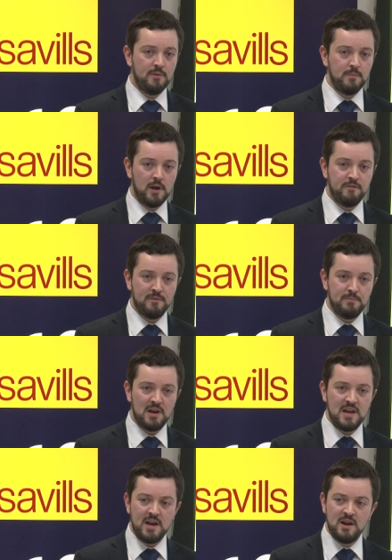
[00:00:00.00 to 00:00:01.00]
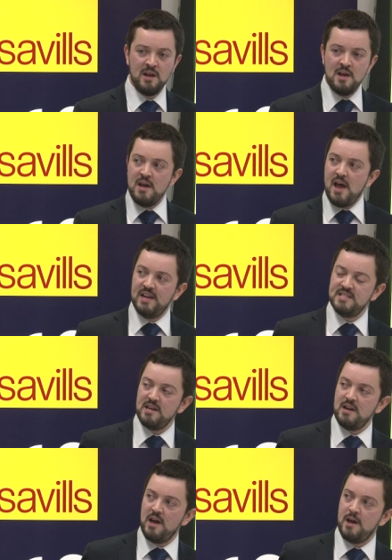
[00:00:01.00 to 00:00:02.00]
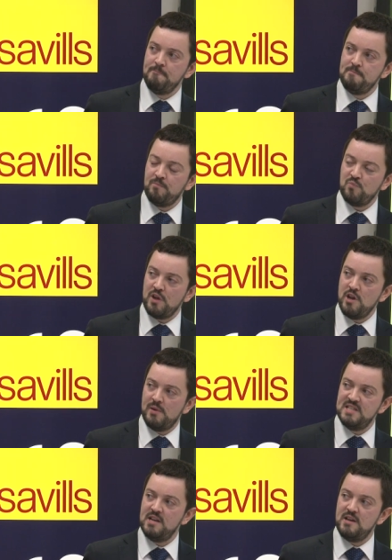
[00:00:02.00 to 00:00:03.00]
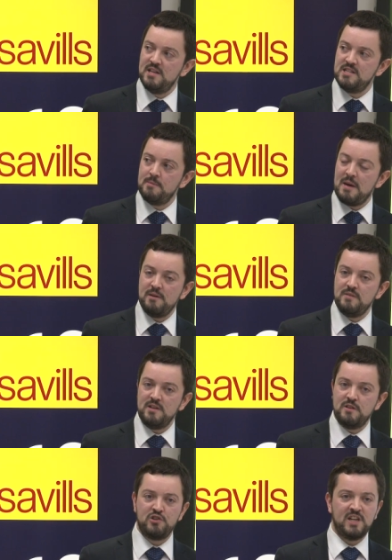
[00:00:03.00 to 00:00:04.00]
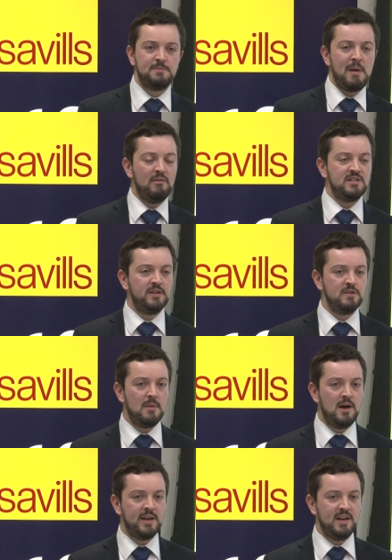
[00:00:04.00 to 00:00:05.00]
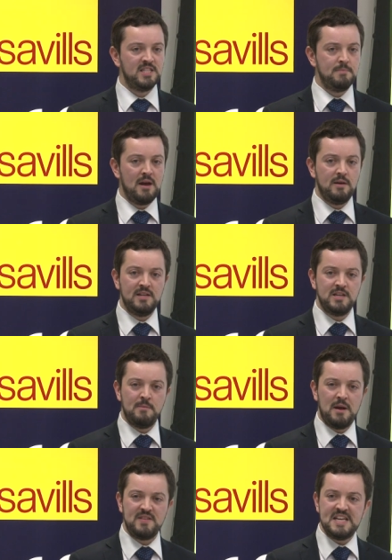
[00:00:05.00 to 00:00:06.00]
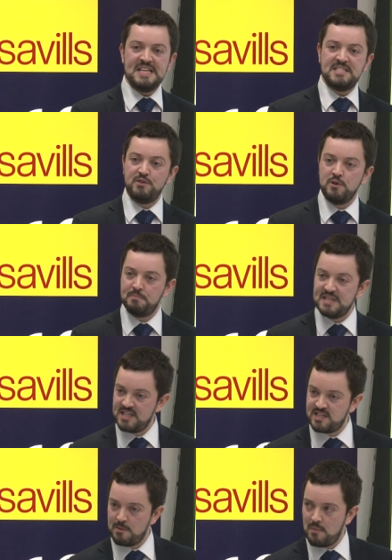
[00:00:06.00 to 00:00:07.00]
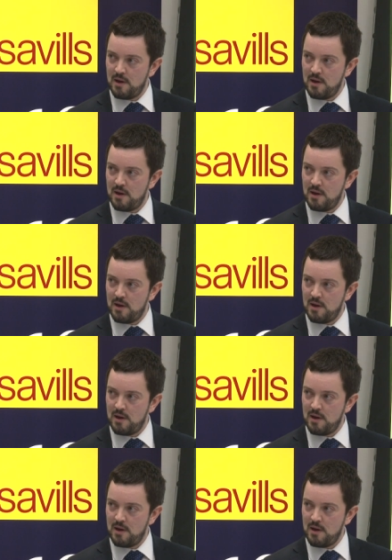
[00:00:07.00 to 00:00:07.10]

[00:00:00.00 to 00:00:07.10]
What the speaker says: from Berlin. And is it about the transparency of the market? Is it about the ease of doing business in the